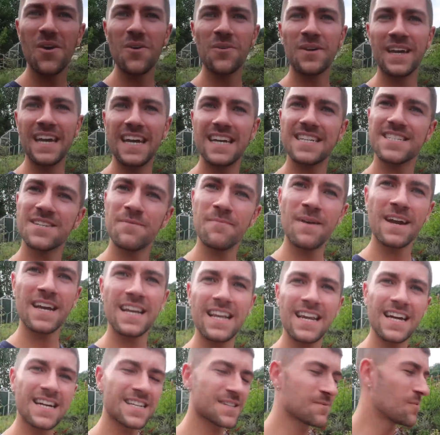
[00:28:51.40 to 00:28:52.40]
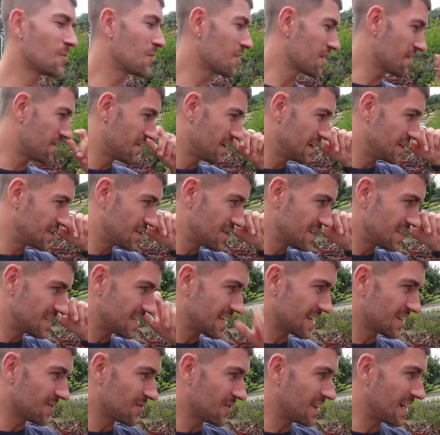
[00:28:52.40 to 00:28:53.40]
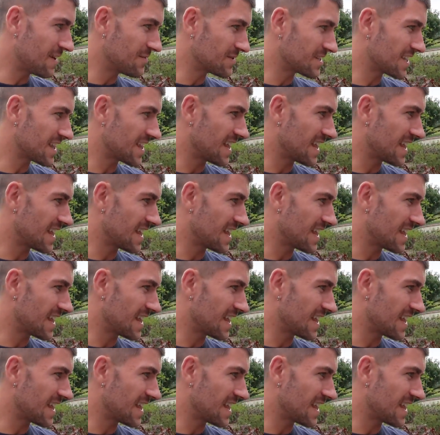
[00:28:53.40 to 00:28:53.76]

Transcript: Okay, so Maggie likes water features, didn't know that was a